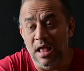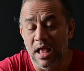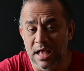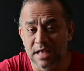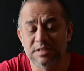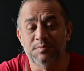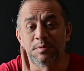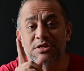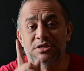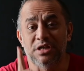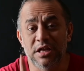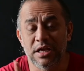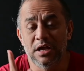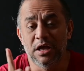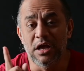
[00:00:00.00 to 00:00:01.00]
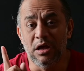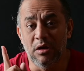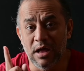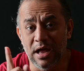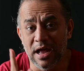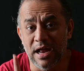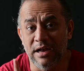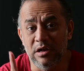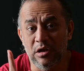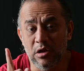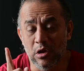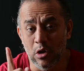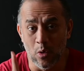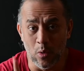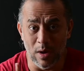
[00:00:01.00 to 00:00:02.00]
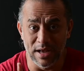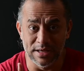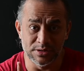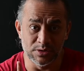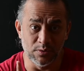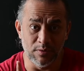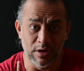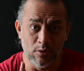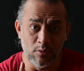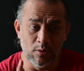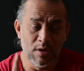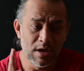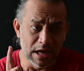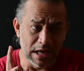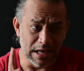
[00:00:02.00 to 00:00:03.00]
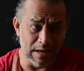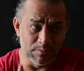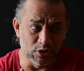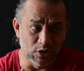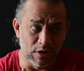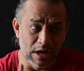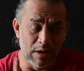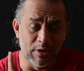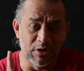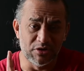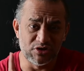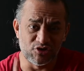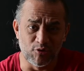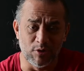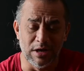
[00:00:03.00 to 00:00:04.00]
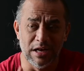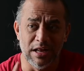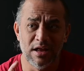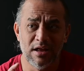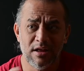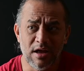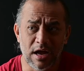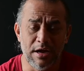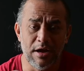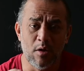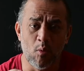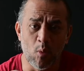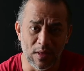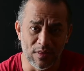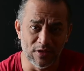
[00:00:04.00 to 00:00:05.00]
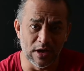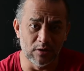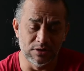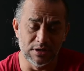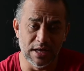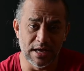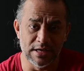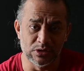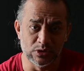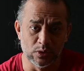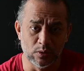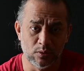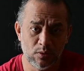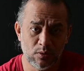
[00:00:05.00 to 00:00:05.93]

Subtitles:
especially at low ISO value, and I'm talking about strictly under 1000 ISO.